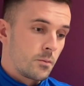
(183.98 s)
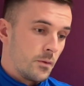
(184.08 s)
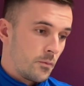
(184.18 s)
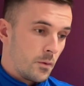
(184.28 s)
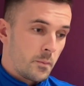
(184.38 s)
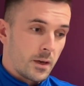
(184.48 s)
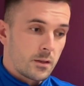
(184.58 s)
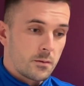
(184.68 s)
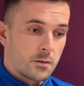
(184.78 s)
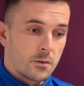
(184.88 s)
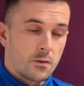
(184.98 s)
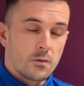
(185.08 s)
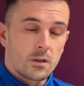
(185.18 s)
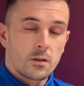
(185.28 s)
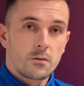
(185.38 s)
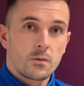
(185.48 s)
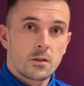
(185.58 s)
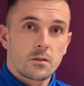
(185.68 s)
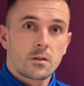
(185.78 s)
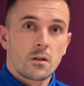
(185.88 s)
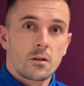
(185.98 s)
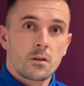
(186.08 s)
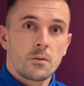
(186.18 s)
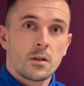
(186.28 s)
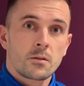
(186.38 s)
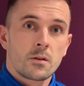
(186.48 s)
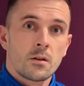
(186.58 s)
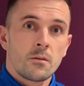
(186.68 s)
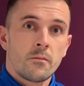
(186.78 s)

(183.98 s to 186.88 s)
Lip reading: we've picked up some good results along the way as well.